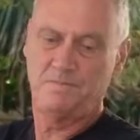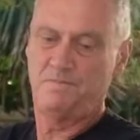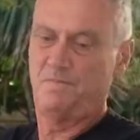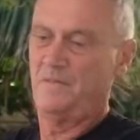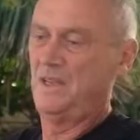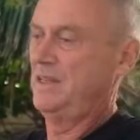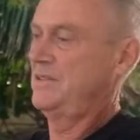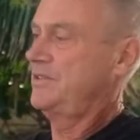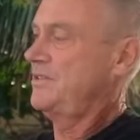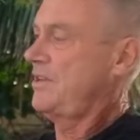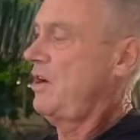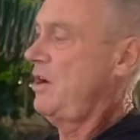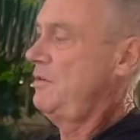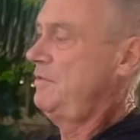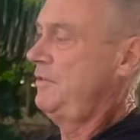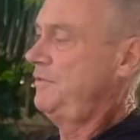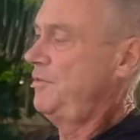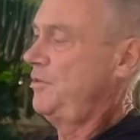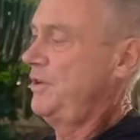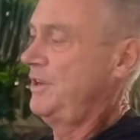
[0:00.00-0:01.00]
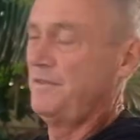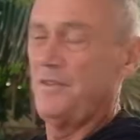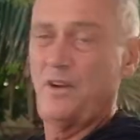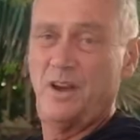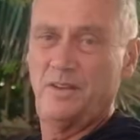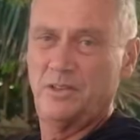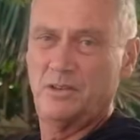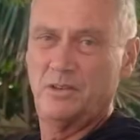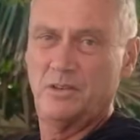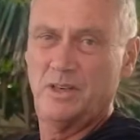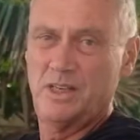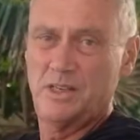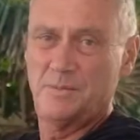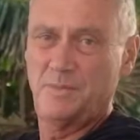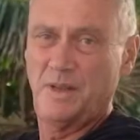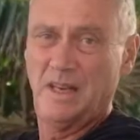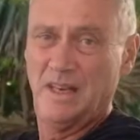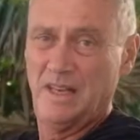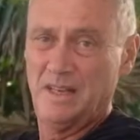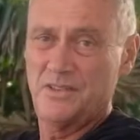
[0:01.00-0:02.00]
It's over 45 degrees,
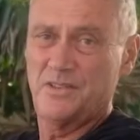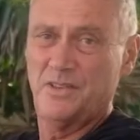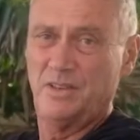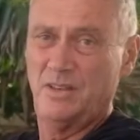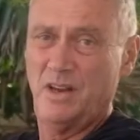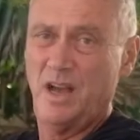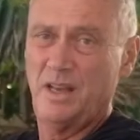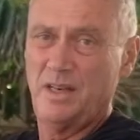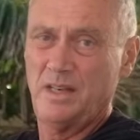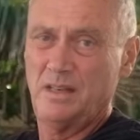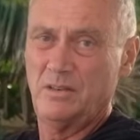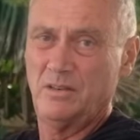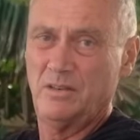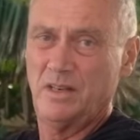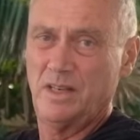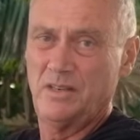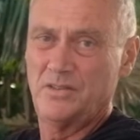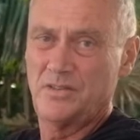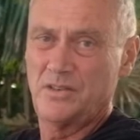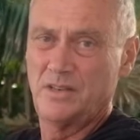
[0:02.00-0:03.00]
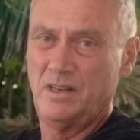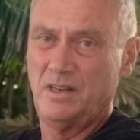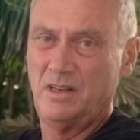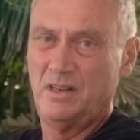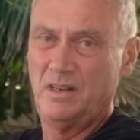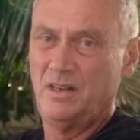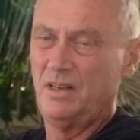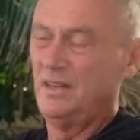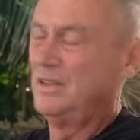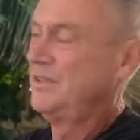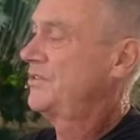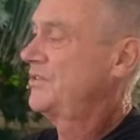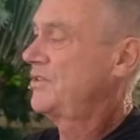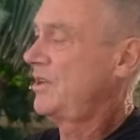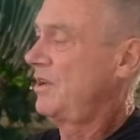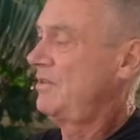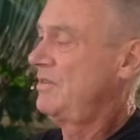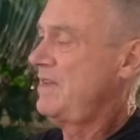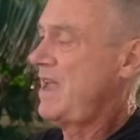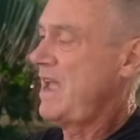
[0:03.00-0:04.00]
but less than 90 degrees.
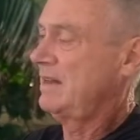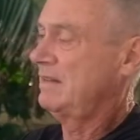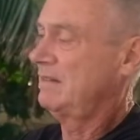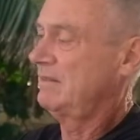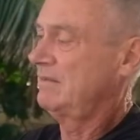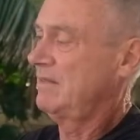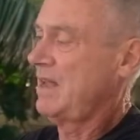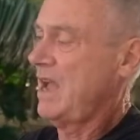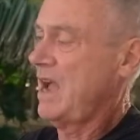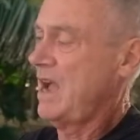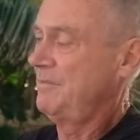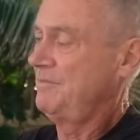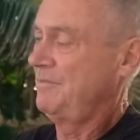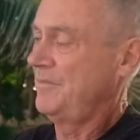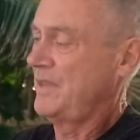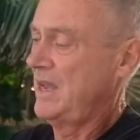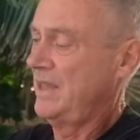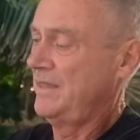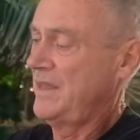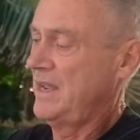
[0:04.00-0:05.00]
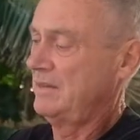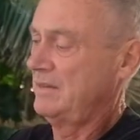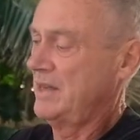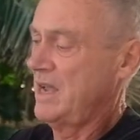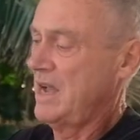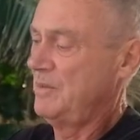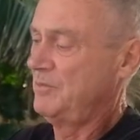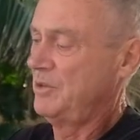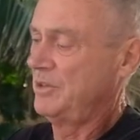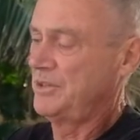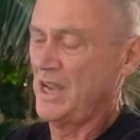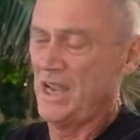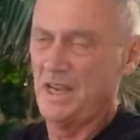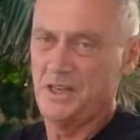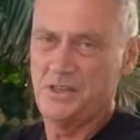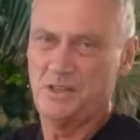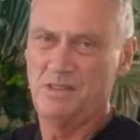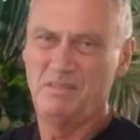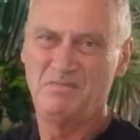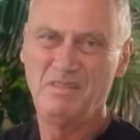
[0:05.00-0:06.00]
So that arm
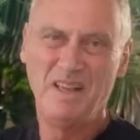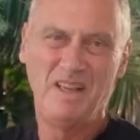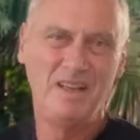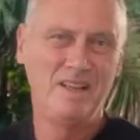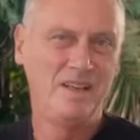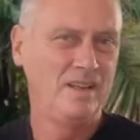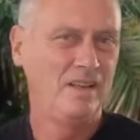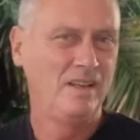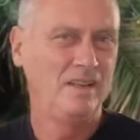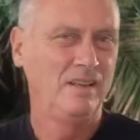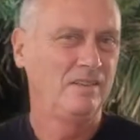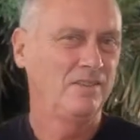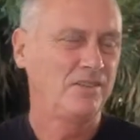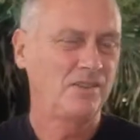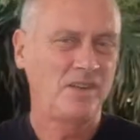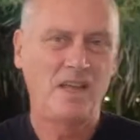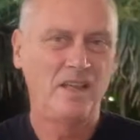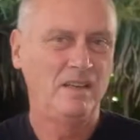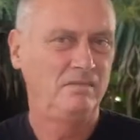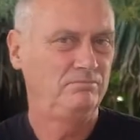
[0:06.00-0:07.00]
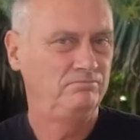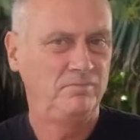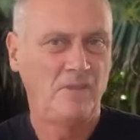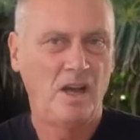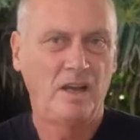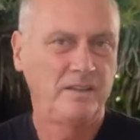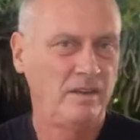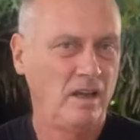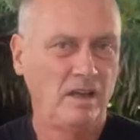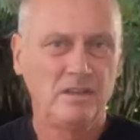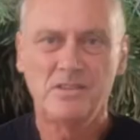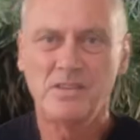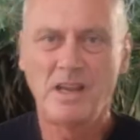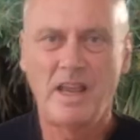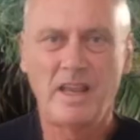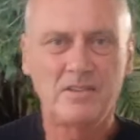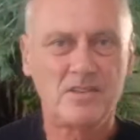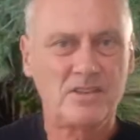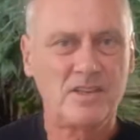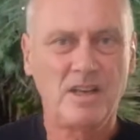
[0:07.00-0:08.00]
rotation, say
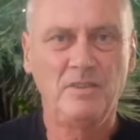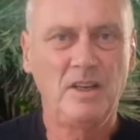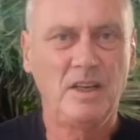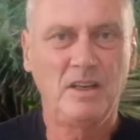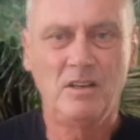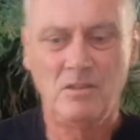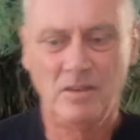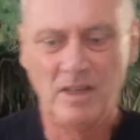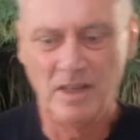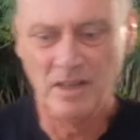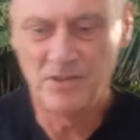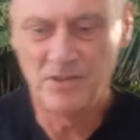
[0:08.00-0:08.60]
it's 70 degrees.